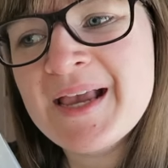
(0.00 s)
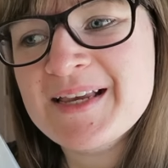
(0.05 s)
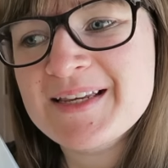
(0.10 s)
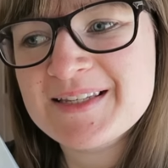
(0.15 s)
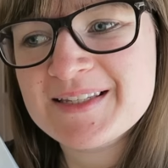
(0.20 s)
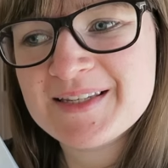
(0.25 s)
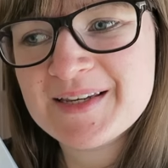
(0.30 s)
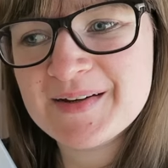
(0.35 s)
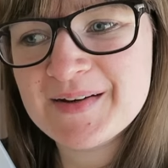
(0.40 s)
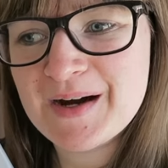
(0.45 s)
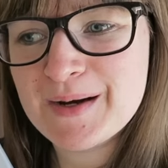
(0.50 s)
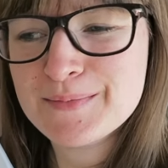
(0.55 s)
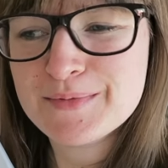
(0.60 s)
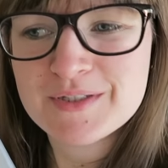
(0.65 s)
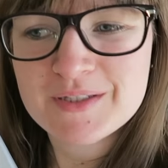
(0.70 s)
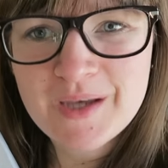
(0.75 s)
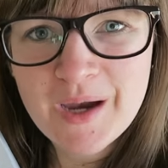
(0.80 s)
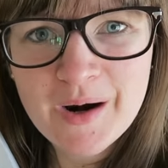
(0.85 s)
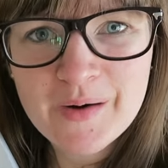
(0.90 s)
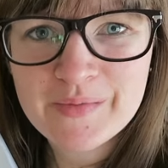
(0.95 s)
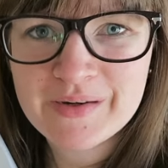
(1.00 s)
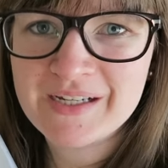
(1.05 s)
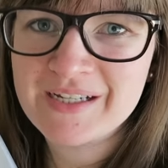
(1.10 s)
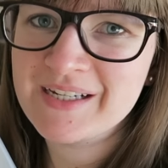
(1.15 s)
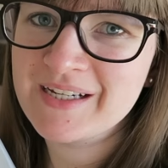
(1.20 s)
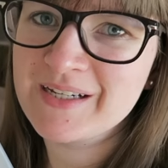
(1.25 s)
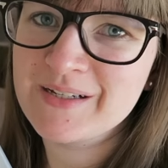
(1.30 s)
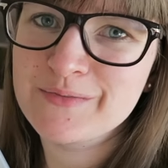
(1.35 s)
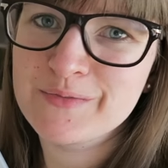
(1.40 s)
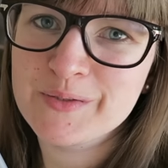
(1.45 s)
So I'm
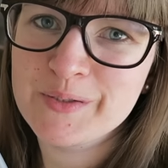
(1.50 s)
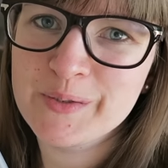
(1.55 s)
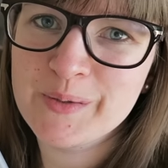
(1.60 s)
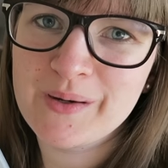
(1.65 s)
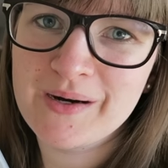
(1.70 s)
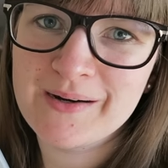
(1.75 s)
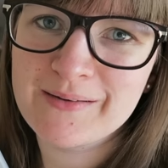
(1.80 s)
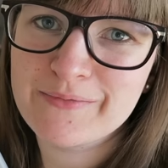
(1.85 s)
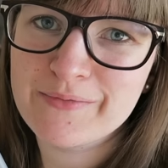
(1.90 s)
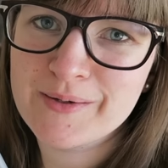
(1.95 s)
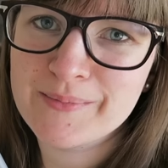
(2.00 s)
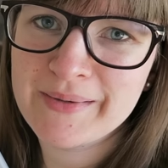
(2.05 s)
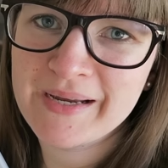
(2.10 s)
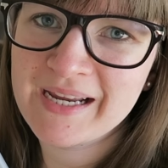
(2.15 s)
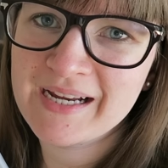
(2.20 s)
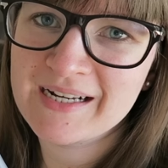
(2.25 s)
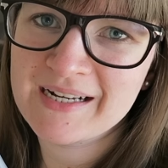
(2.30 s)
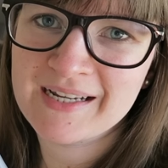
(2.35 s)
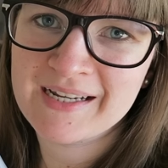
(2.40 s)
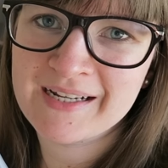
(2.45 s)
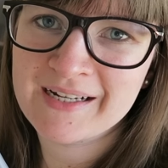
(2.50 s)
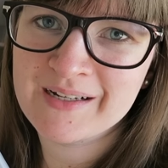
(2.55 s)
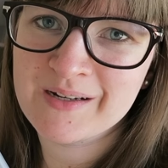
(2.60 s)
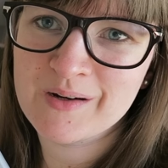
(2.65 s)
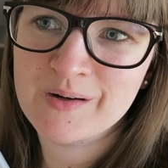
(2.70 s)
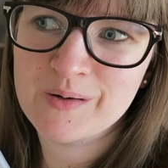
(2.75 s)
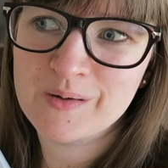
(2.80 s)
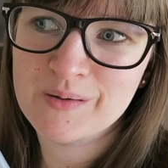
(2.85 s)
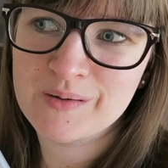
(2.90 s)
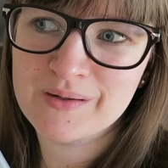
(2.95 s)
sorry if you are from England
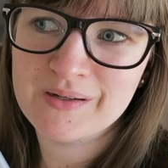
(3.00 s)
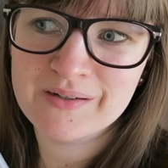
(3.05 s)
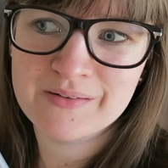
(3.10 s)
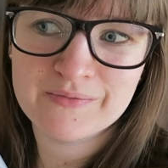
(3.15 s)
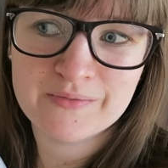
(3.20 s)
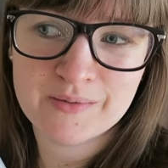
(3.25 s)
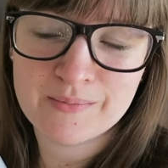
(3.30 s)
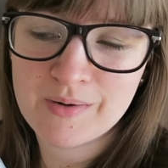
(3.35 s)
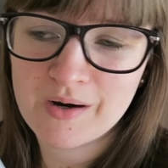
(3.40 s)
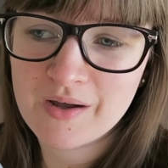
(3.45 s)
or from